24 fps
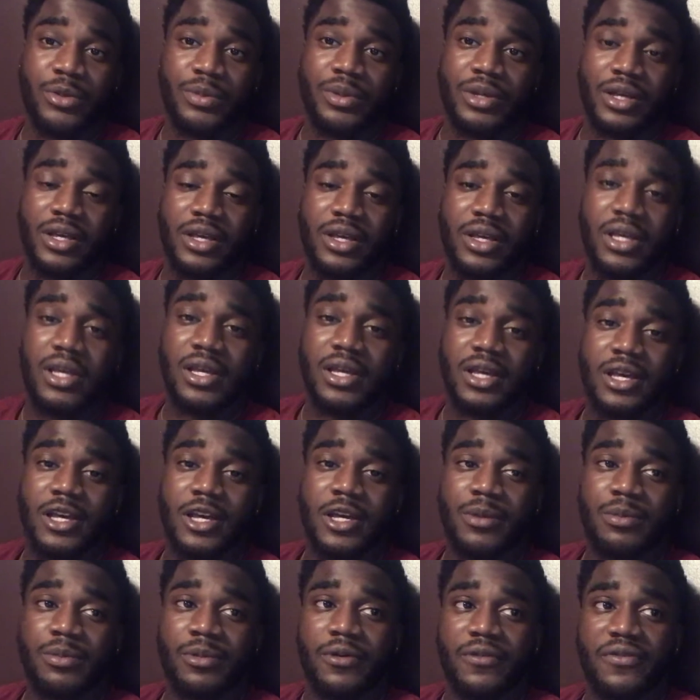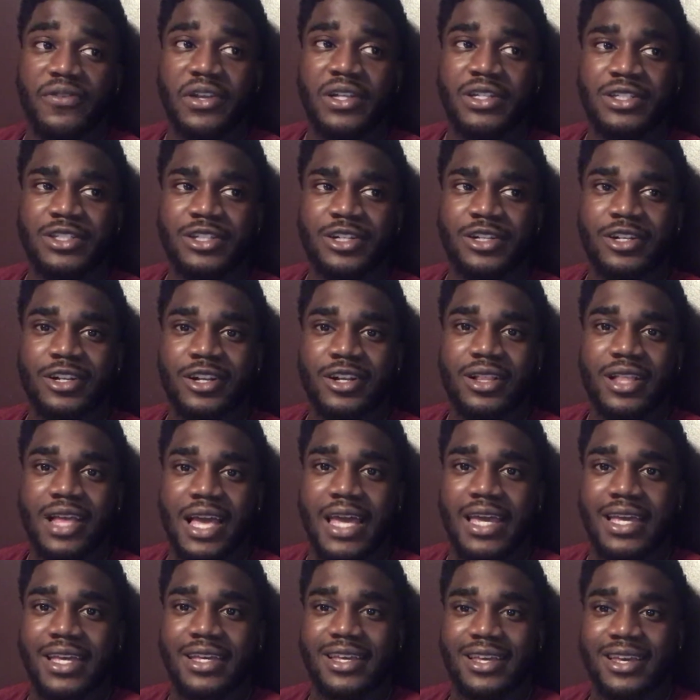bit, but eventually you're
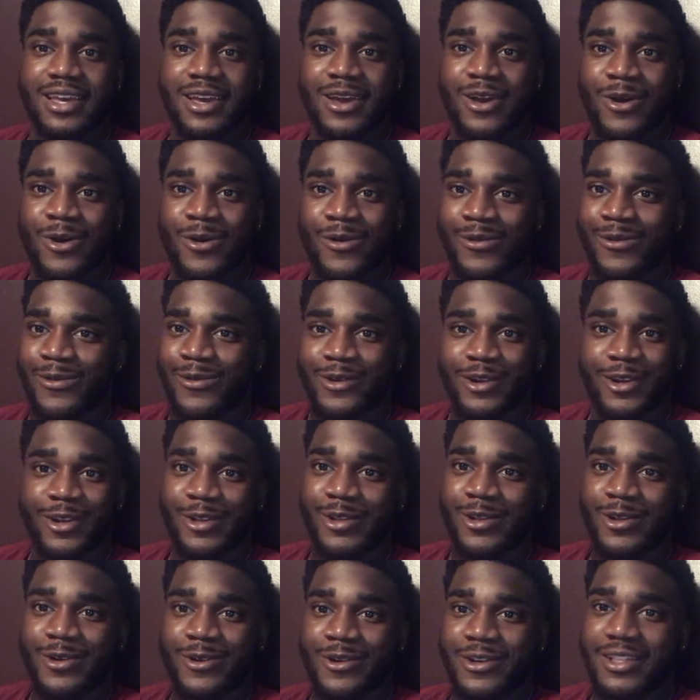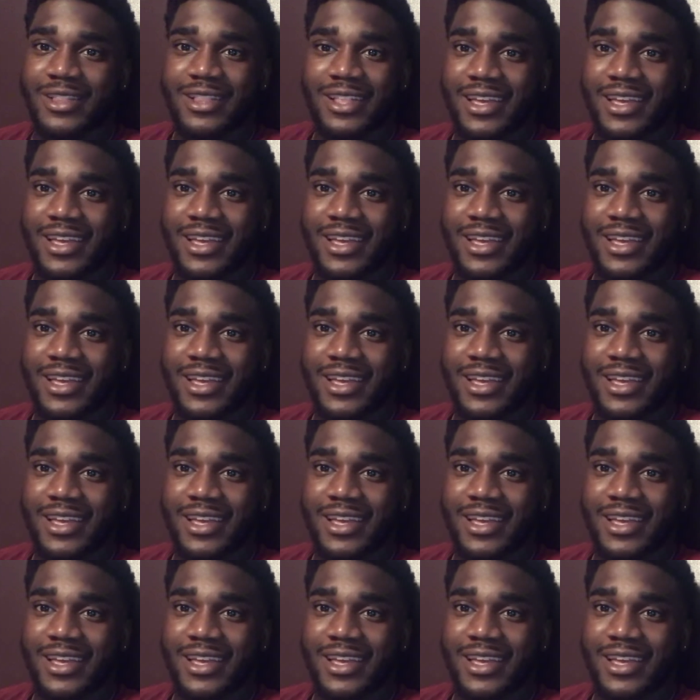like, what are you doing?